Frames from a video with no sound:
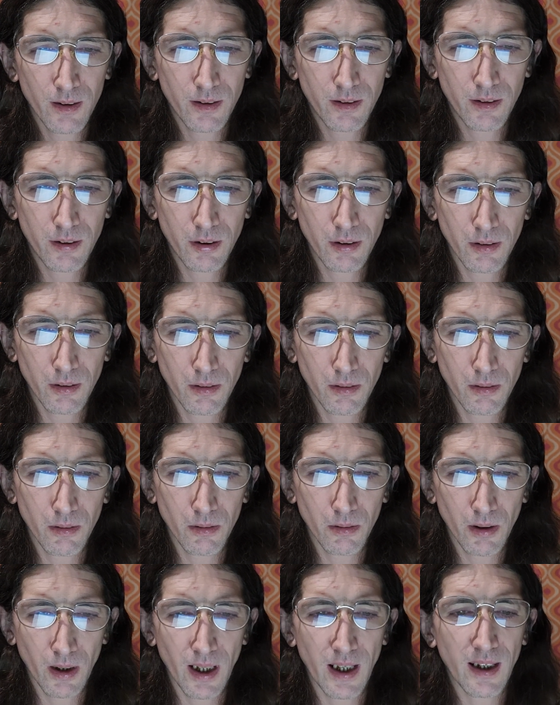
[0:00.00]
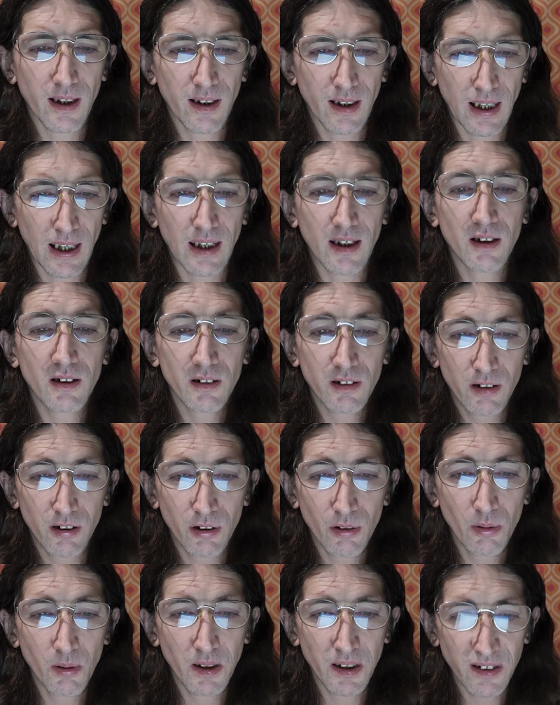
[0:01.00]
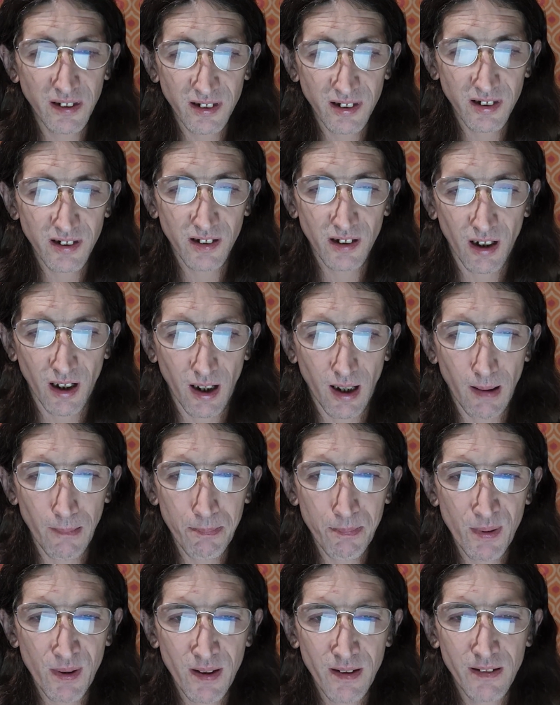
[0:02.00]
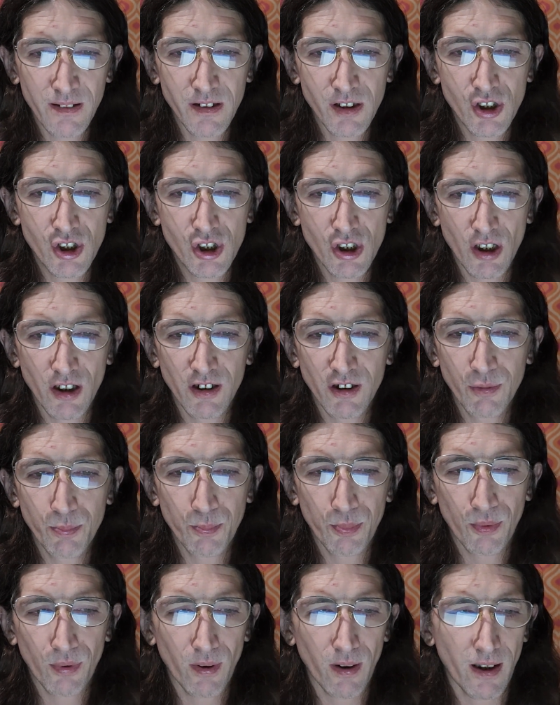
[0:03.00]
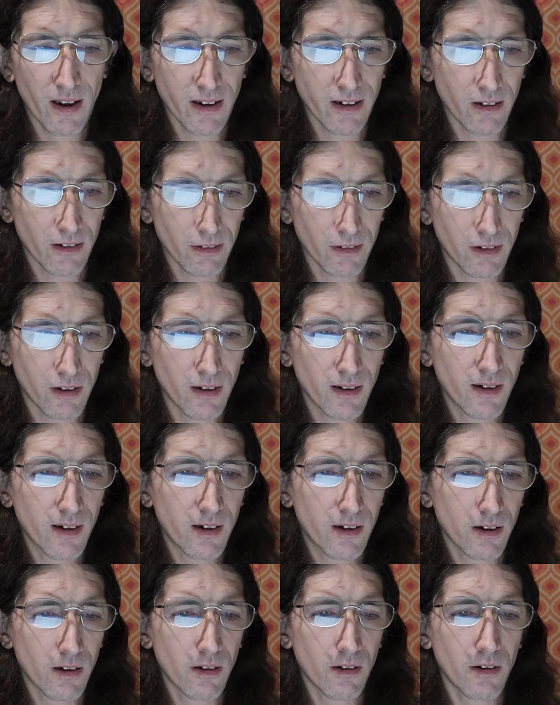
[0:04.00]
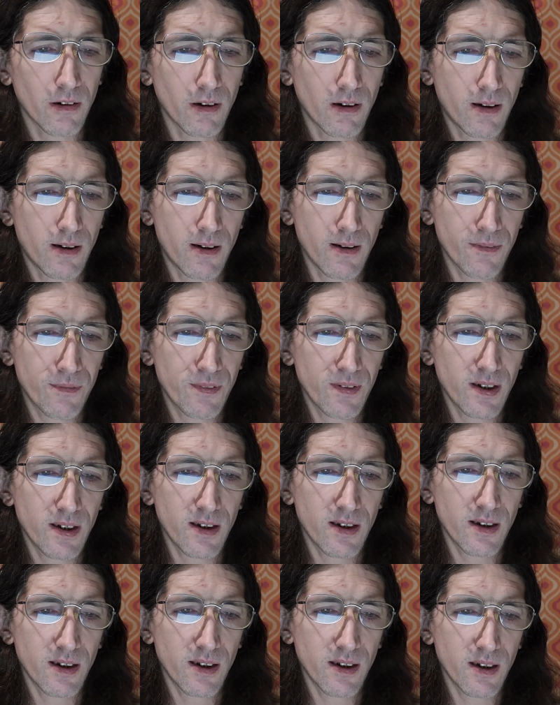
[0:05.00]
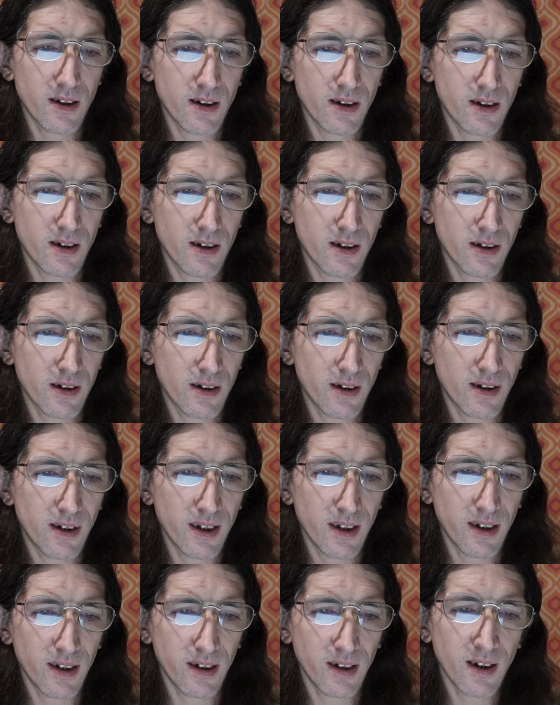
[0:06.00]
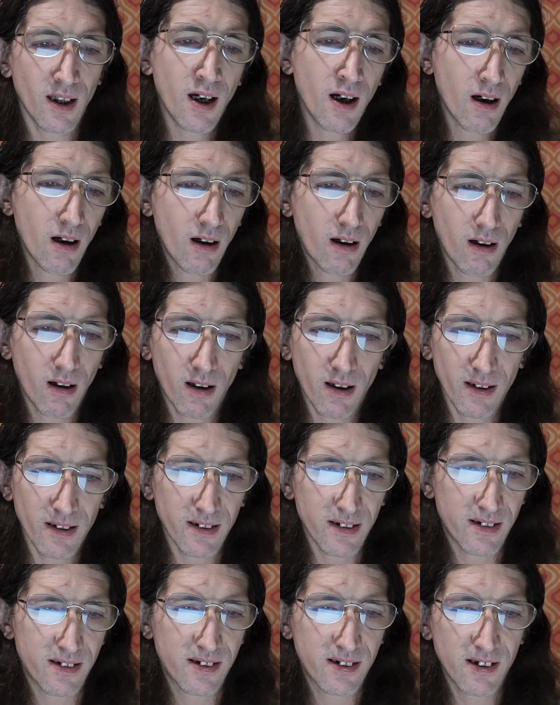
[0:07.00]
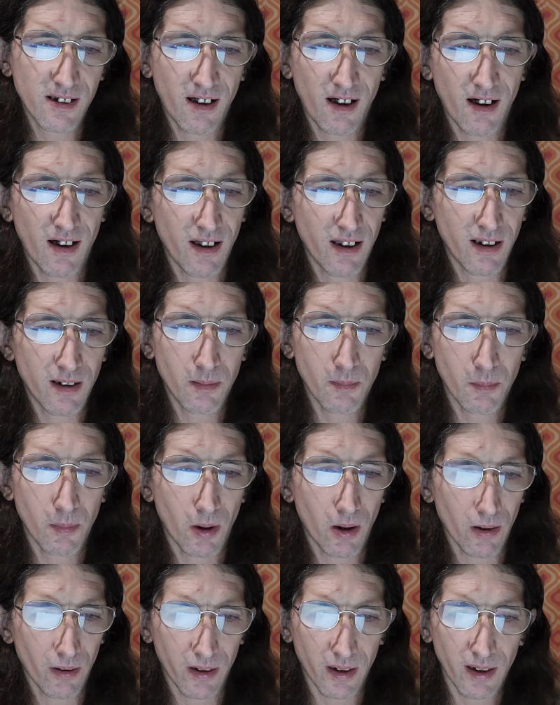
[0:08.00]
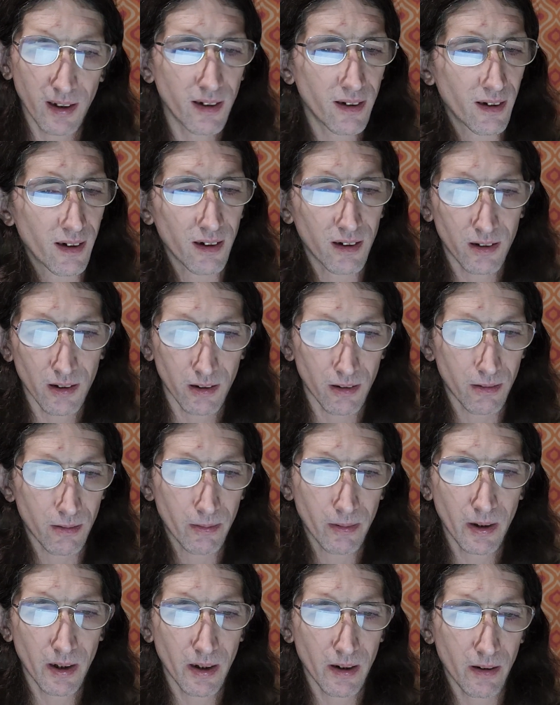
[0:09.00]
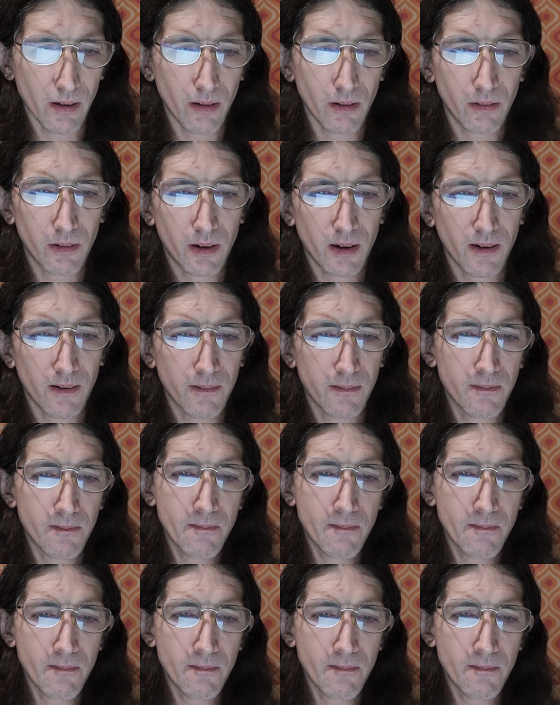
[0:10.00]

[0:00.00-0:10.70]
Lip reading: to a stop just prior to the turnoff and the odd sign marking the dirt road.